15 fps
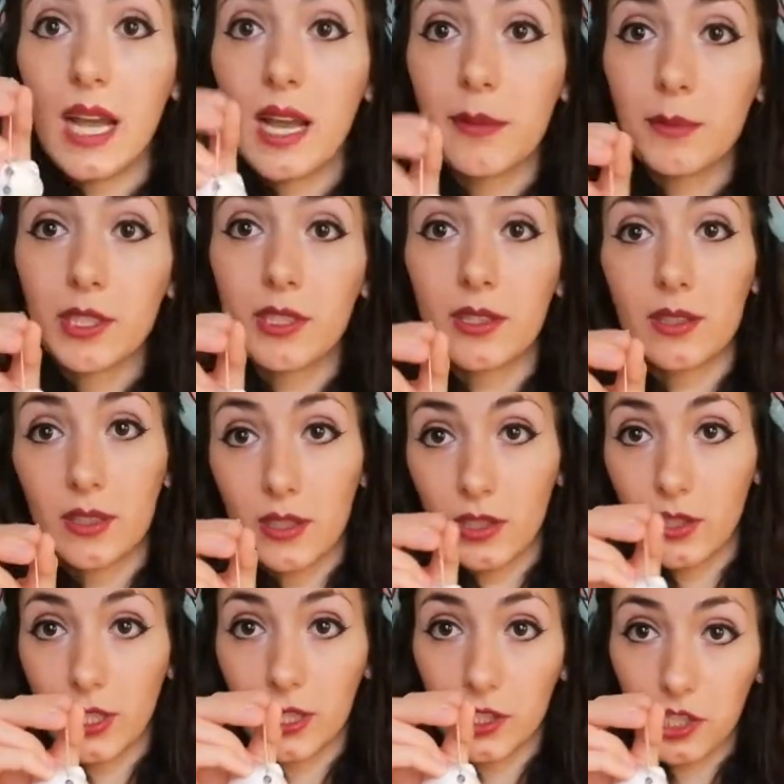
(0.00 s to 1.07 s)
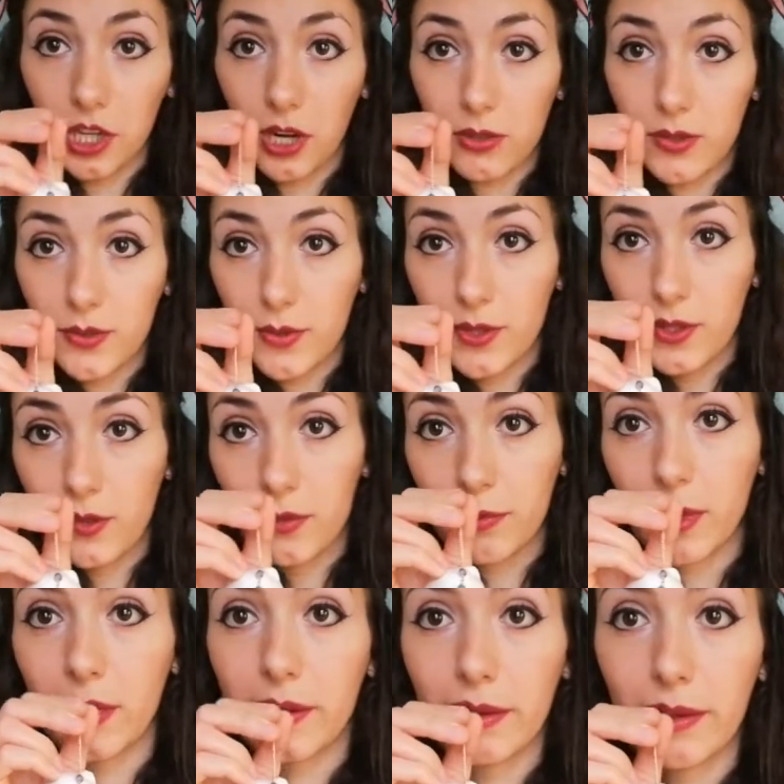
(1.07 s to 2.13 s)
I'm gonna look at the chakras with you with my
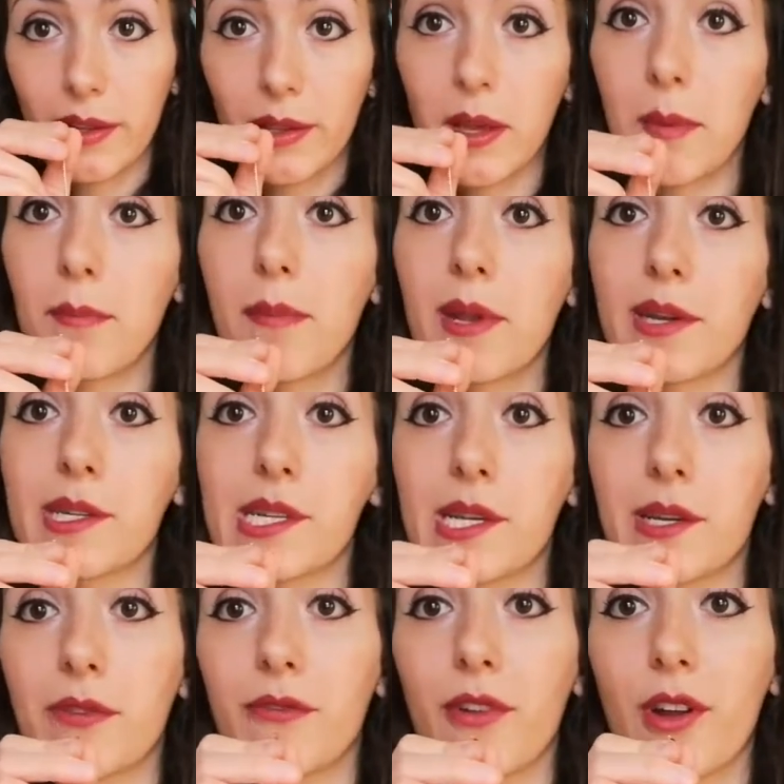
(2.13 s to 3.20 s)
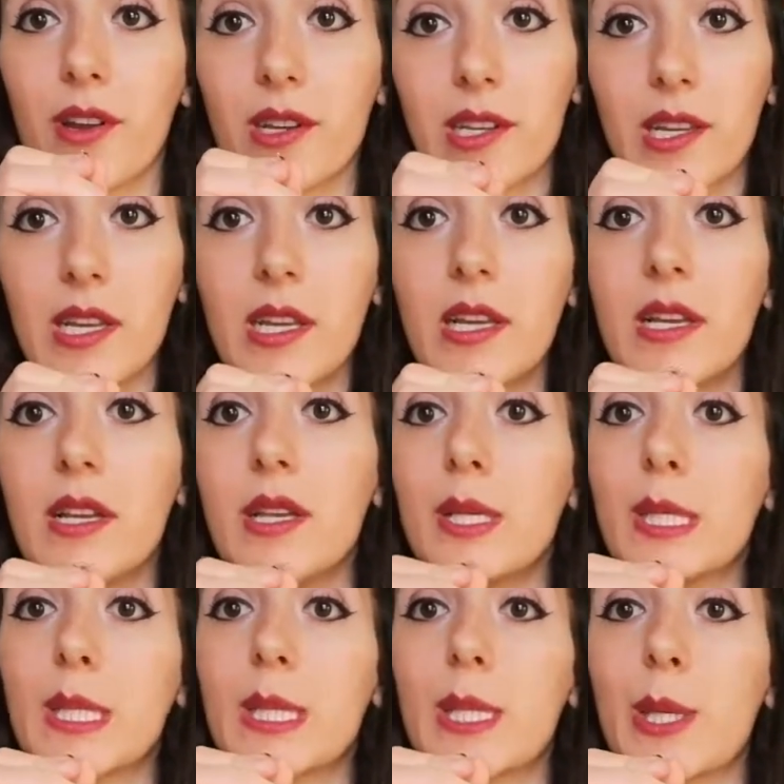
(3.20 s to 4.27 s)
little meditating frog.
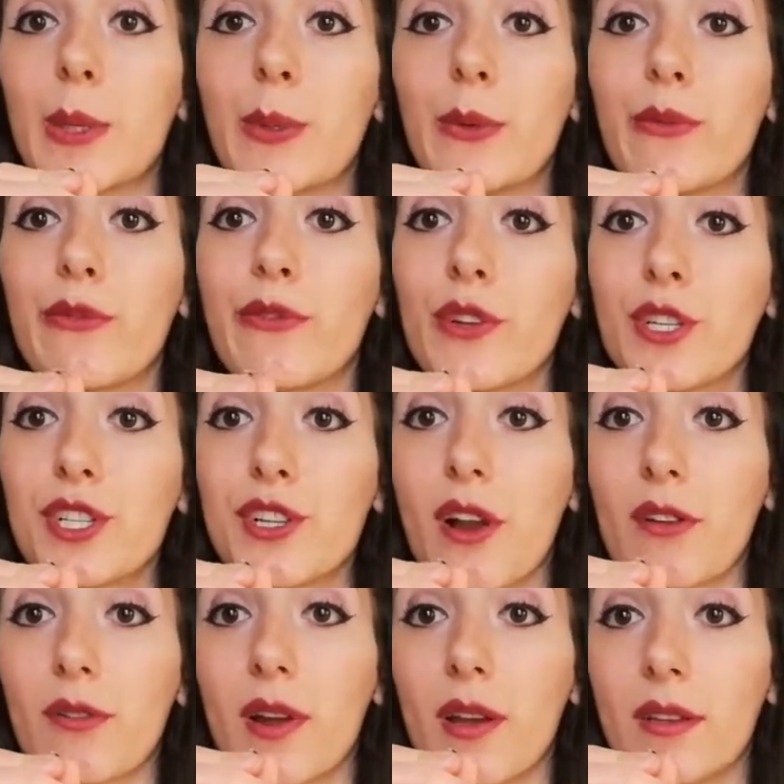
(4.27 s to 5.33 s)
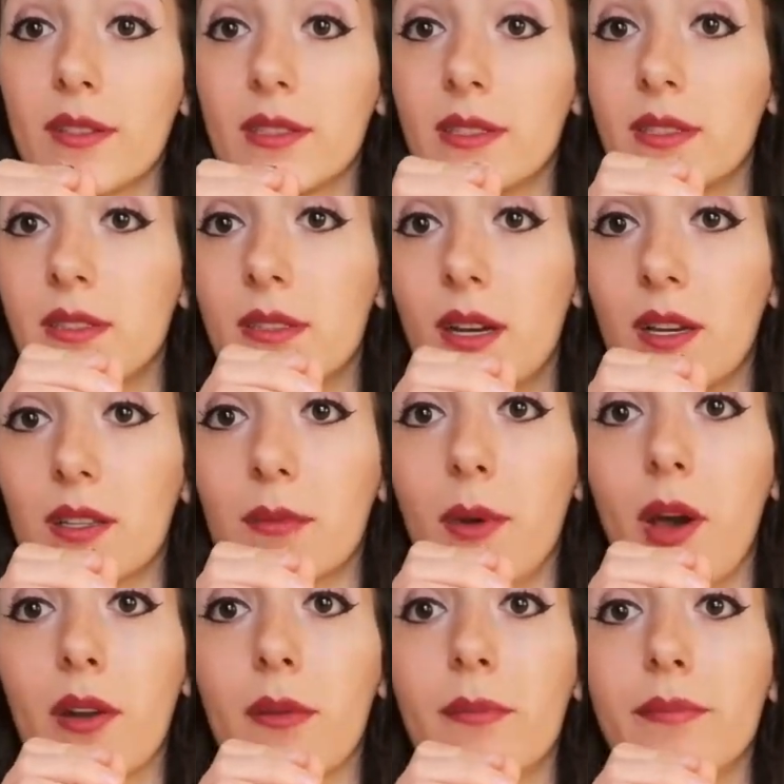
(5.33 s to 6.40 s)
So first chakra on the
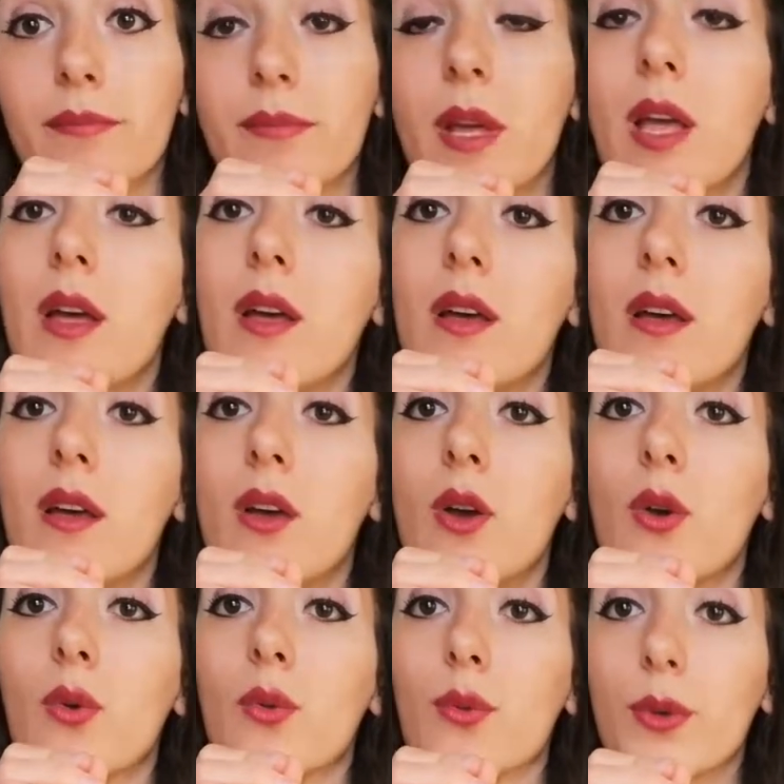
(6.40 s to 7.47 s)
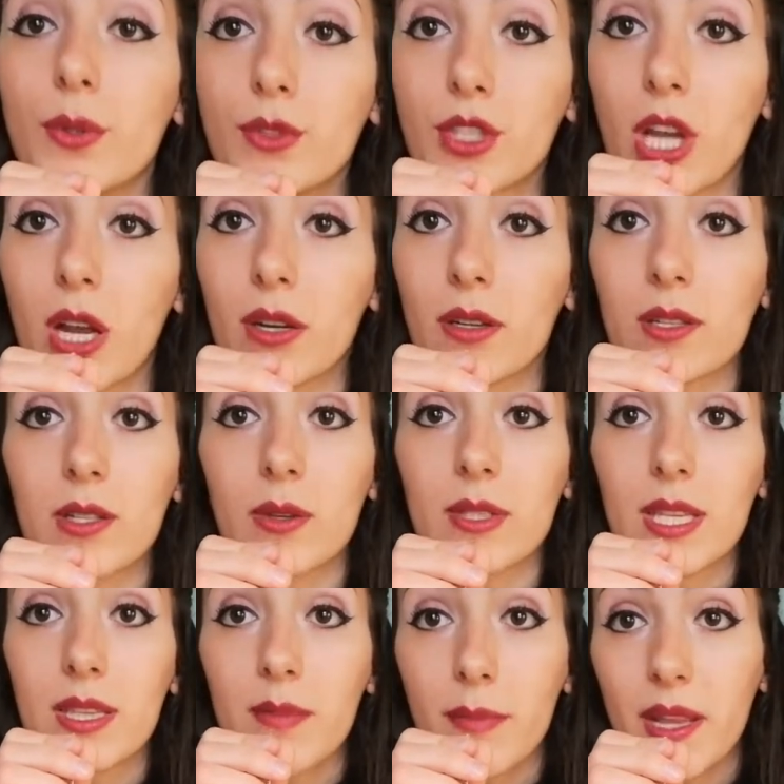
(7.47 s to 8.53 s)
bottom, root chakra. So it's
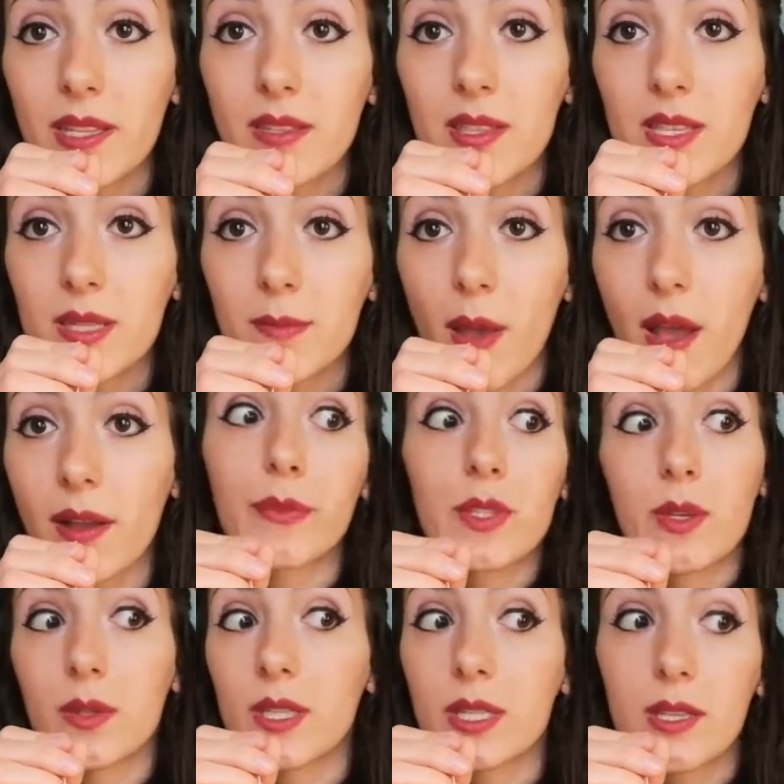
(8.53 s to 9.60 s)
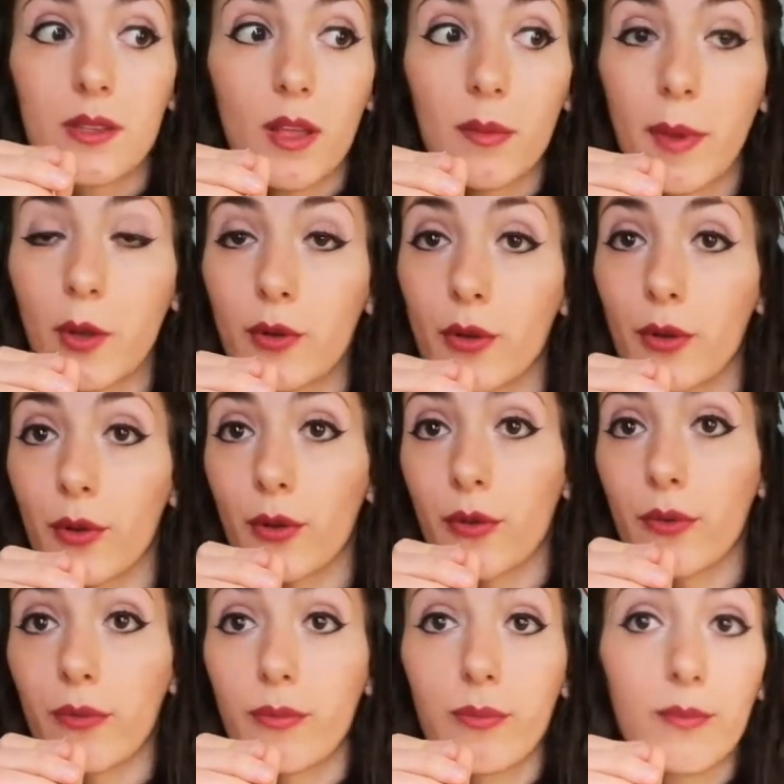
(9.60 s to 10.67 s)
at the base of the spine. So this is all about your
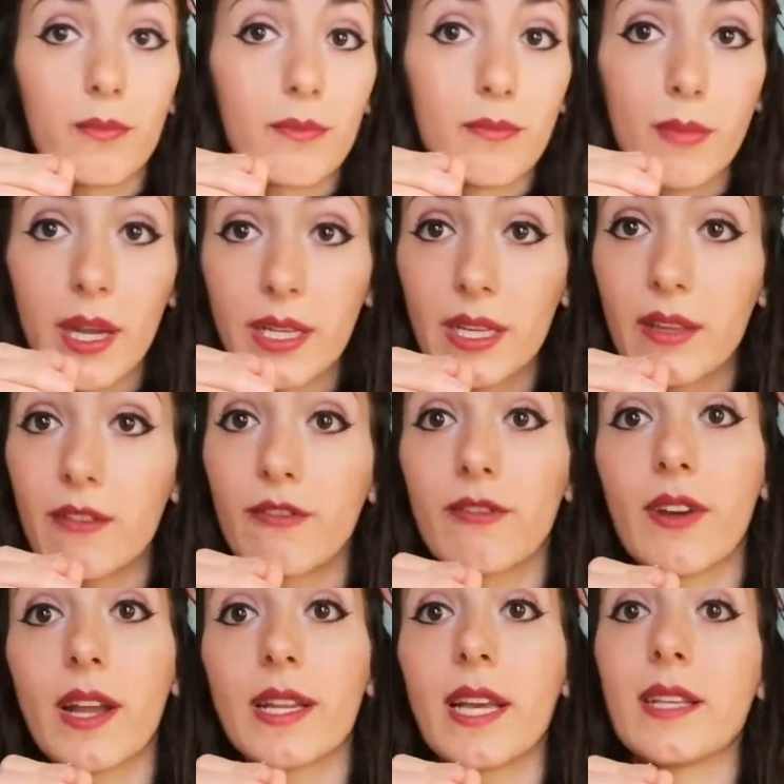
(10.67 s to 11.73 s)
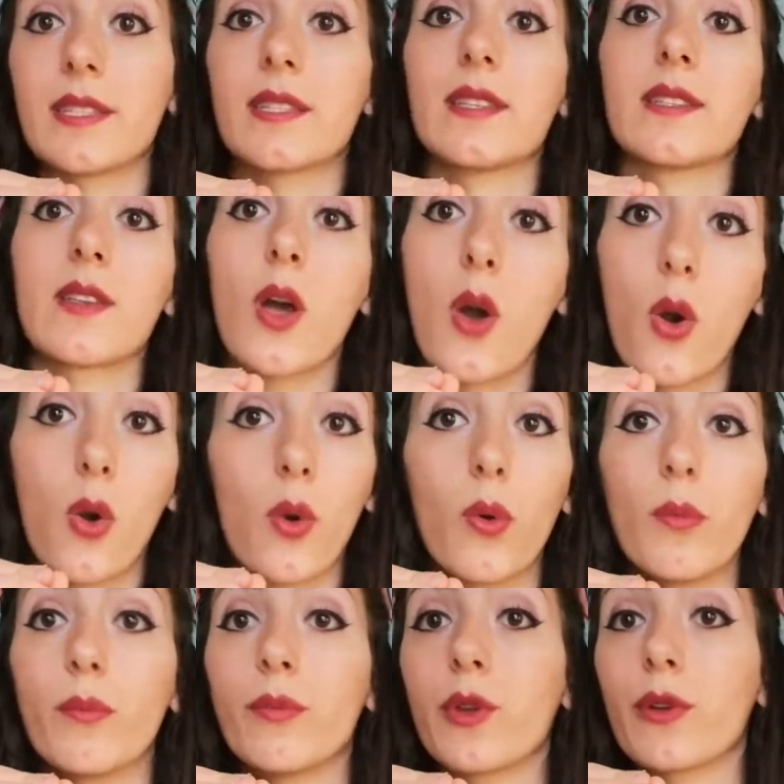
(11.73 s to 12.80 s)
money, finances,
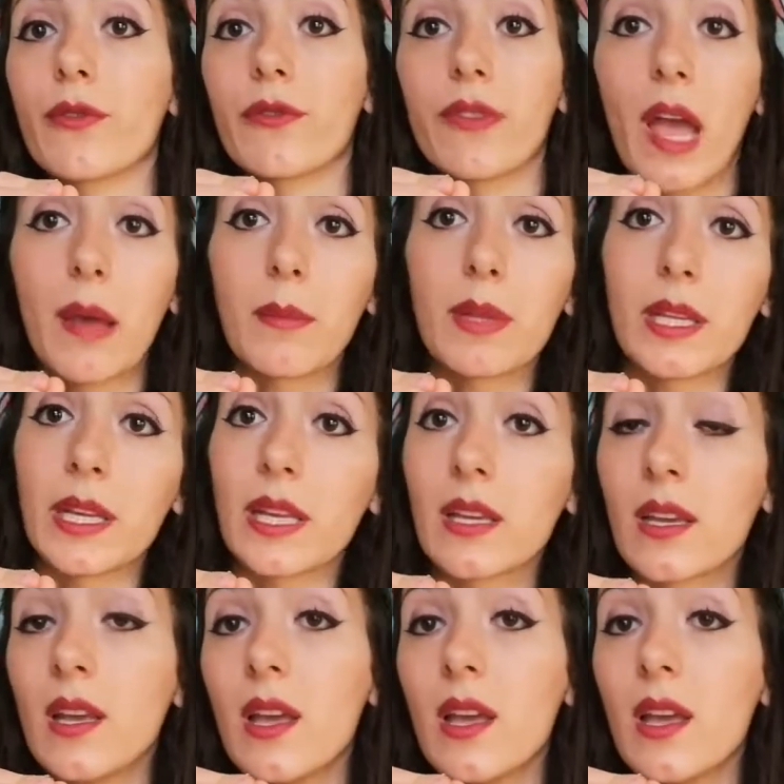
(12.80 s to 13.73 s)
home, your family,